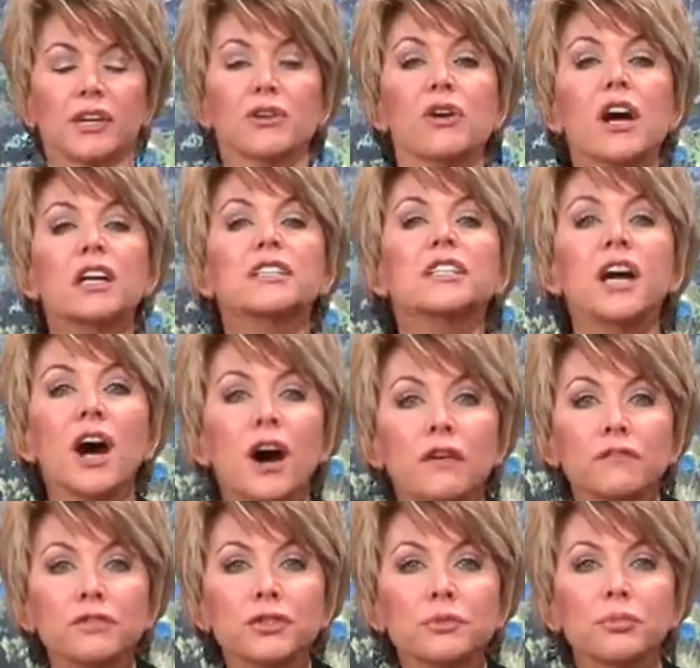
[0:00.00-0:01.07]
they're
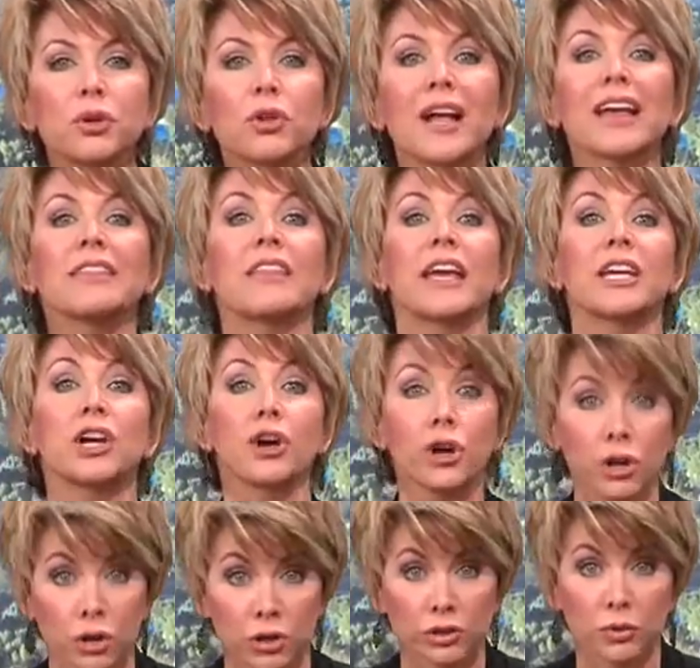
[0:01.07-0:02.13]
uncomfortable and they
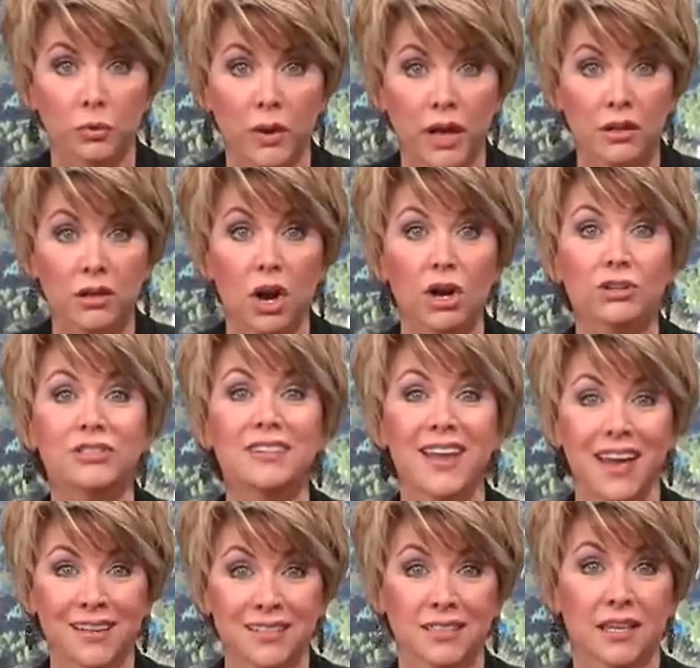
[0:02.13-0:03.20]
hurt. Well, our
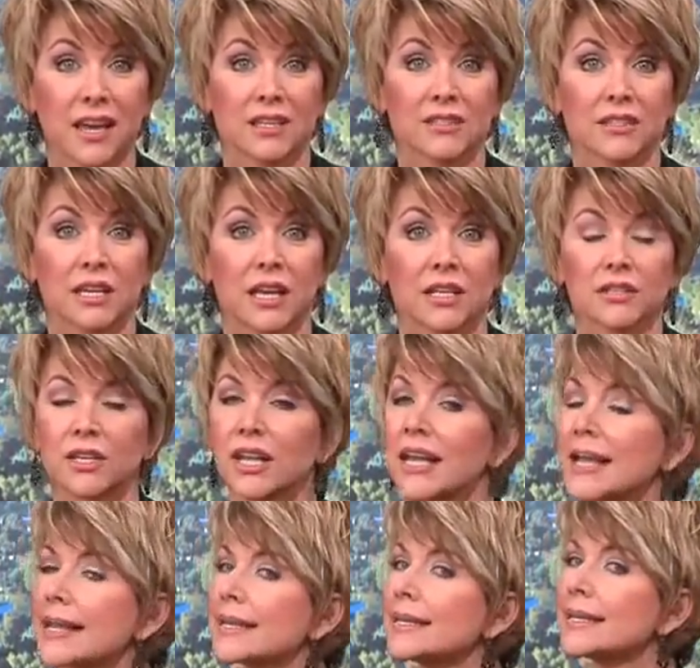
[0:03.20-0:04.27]
next guest says,
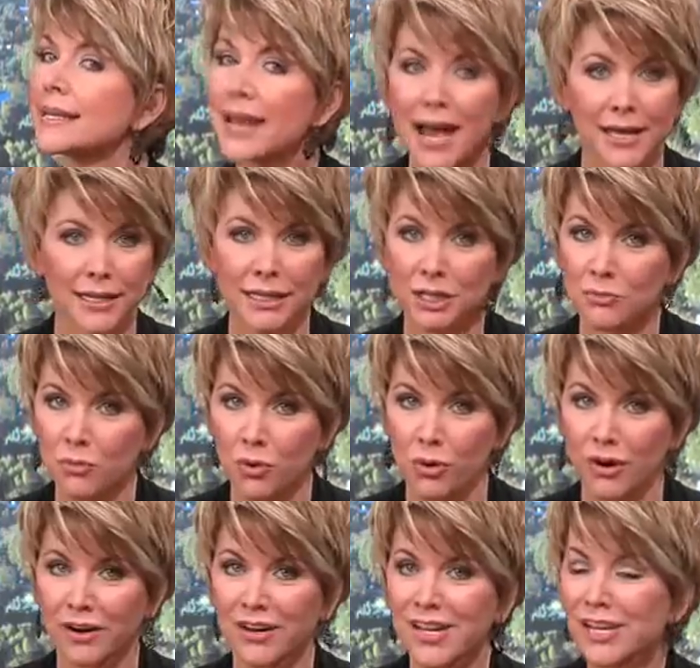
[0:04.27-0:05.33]
not
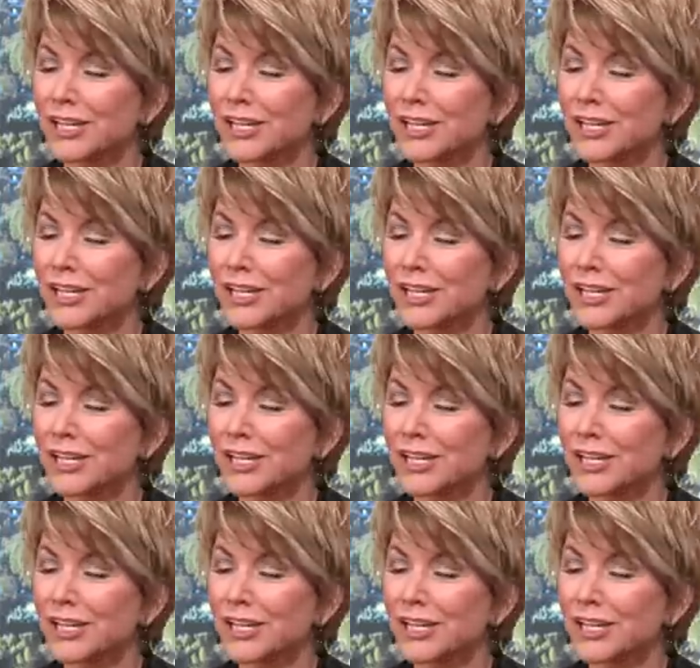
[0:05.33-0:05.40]
anymore.